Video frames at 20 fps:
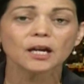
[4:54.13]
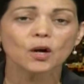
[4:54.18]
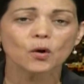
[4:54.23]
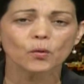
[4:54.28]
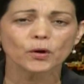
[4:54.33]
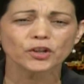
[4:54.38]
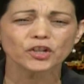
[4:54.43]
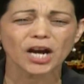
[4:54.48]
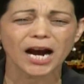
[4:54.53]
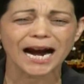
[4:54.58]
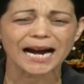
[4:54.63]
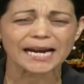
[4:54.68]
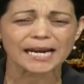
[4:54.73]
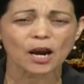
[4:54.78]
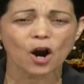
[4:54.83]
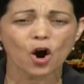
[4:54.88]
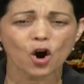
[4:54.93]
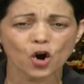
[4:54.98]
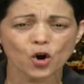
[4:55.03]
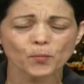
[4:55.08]
which I
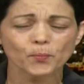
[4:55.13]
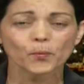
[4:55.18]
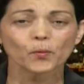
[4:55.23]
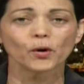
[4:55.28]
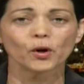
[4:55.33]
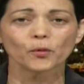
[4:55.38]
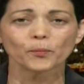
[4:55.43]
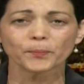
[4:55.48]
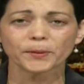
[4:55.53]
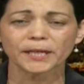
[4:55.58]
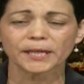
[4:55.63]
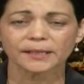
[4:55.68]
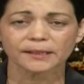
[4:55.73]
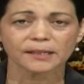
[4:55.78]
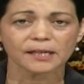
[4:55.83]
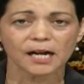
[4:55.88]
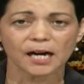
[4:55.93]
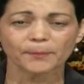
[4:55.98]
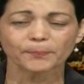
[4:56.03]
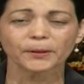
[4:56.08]
hope won't be as
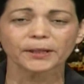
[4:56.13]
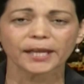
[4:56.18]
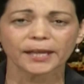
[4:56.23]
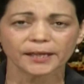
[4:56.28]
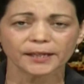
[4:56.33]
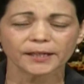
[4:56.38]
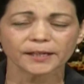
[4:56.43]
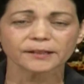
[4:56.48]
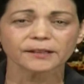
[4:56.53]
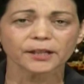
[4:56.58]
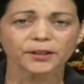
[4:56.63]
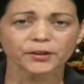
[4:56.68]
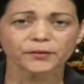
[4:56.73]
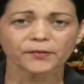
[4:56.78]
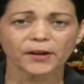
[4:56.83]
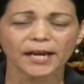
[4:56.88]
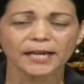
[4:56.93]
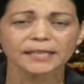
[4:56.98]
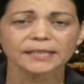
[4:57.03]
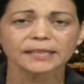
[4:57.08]
complicated as other
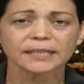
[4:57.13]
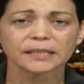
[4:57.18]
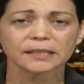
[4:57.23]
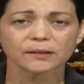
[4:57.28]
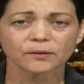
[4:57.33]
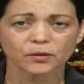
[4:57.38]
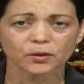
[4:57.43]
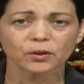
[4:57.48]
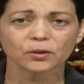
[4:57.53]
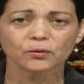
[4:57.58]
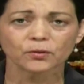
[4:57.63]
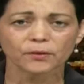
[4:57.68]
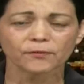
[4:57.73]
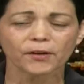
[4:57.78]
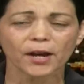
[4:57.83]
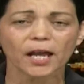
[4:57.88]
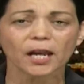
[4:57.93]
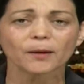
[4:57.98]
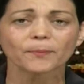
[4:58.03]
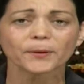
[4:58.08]
vaccines to
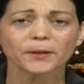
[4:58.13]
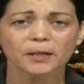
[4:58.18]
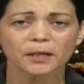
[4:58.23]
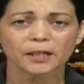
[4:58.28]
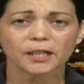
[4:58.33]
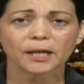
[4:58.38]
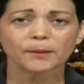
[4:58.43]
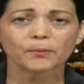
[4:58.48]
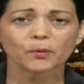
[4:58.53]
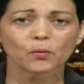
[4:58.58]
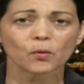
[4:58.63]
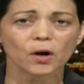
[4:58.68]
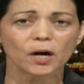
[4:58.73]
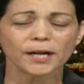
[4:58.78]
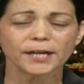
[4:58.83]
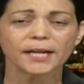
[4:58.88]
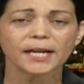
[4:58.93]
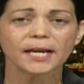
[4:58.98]
develop, number one,